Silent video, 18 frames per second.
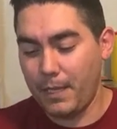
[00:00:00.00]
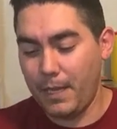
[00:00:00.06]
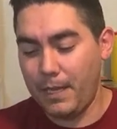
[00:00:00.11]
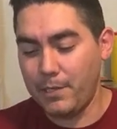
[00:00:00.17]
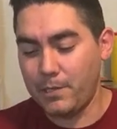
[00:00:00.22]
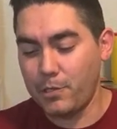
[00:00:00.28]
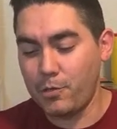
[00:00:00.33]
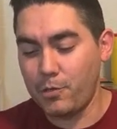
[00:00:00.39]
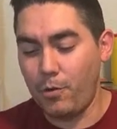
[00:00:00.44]

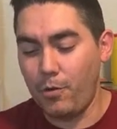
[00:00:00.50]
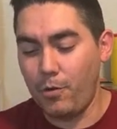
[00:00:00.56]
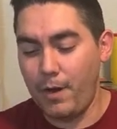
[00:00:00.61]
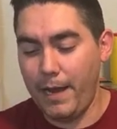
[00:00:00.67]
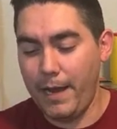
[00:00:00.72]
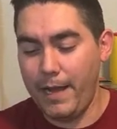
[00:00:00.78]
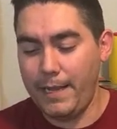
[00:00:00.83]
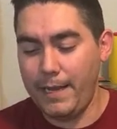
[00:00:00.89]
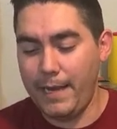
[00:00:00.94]
in school, I
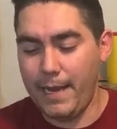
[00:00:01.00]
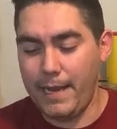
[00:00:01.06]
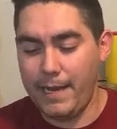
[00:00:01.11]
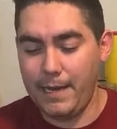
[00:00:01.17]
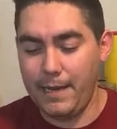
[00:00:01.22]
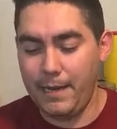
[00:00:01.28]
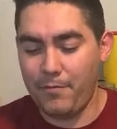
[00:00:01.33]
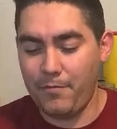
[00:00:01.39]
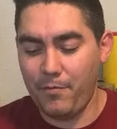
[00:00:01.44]
had
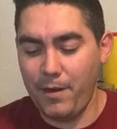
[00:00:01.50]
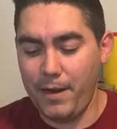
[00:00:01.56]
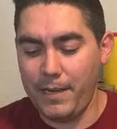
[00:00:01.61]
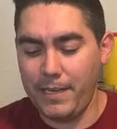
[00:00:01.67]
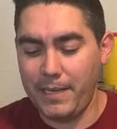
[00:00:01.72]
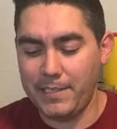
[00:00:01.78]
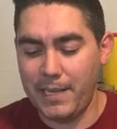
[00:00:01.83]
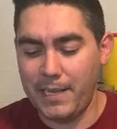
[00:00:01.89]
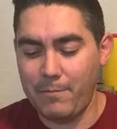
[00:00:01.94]
a friend.
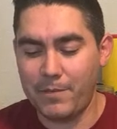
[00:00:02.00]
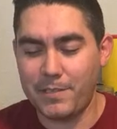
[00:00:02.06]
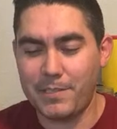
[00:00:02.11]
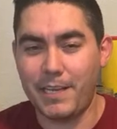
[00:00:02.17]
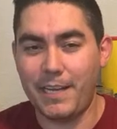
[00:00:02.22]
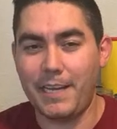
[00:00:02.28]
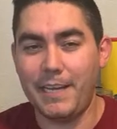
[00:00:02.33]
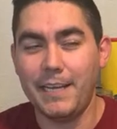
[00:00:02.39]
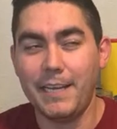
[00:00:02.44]
His name was
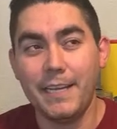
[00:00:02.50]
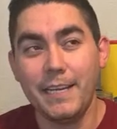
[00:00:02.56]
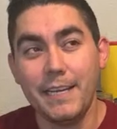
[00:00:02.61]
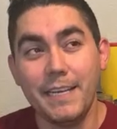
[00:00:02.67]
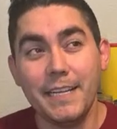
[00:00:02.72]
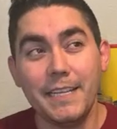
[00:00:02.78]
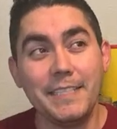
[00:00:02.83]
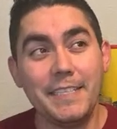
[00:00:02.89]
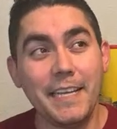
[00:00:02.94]

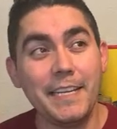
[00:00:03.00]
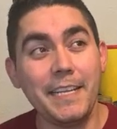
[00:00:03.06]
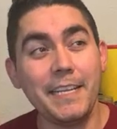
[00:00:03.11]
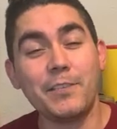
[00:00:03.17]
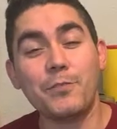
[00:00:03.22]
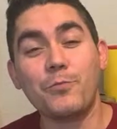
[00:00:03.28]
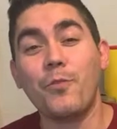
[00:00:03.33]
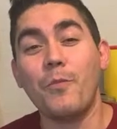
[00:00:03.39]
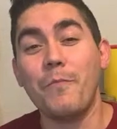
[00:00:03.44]

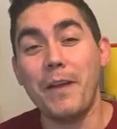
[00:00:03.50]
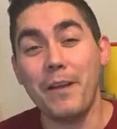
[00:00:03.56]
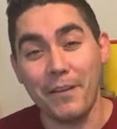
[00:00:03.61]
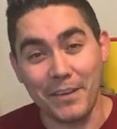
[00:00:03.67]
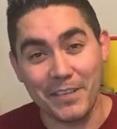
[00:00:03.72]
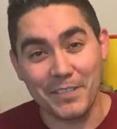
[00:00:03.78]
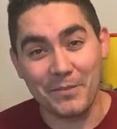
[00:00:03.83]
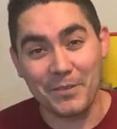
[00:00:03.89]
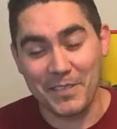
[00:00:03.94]
Dennis
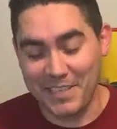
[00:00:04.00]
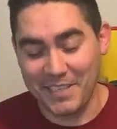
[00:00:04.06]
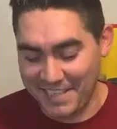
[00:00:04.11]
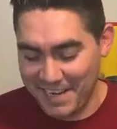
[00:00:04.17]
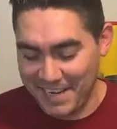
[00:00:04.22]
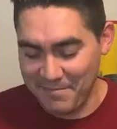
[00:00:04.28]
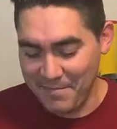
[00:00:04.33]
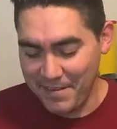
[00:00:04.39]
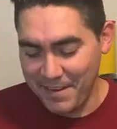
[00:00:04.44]
Ramirez was his
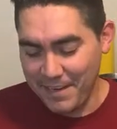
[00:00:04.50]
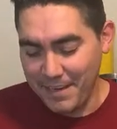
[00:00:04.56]
name.